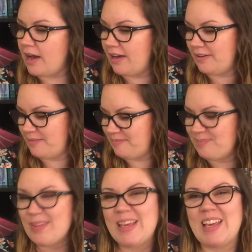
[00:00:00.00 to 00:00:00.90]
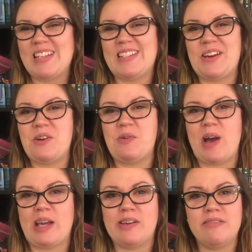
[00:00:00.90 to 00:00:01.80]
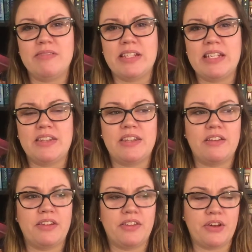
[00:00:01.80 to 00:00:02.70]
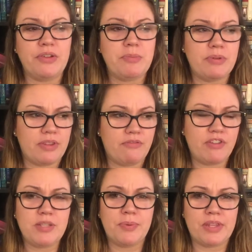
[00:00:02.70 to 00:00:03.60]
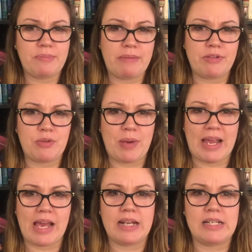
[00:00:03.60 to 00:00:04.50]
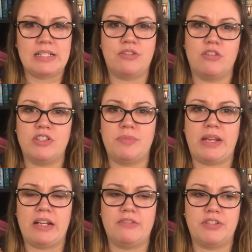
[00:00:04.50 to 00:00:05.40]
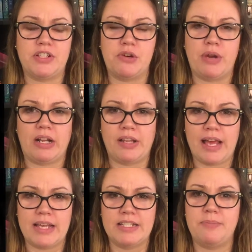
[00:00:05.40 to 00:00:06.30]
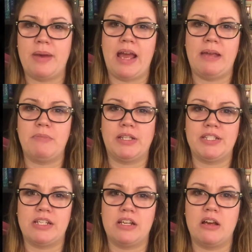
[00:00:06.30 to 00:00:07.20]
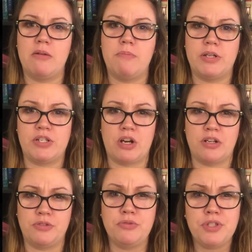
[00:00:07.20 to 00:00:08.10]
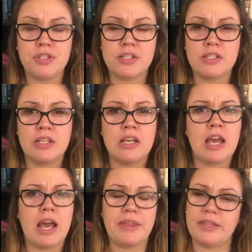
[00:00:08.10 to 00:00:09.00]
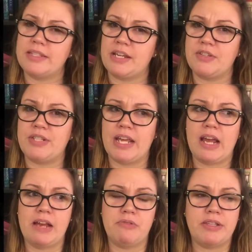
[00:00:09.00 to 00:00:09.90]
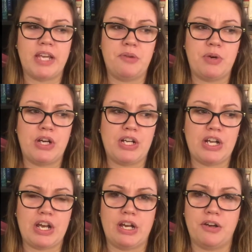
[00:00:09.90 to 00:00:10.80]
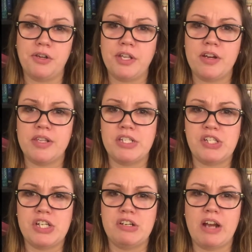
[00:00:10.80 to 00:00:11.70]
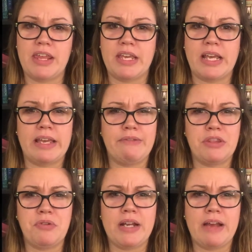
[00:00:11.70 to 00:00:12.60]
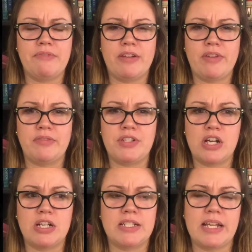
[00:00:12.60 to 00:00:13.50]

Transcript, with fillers: Um, so I couldn't really, the, the only book, the first book that popped into my head is Girls Made of Snow and Glass by Melissa Bashardoust. I think that's how you say it. I read that one uh, earlier this year. I think I gave it three and a half out of five stars.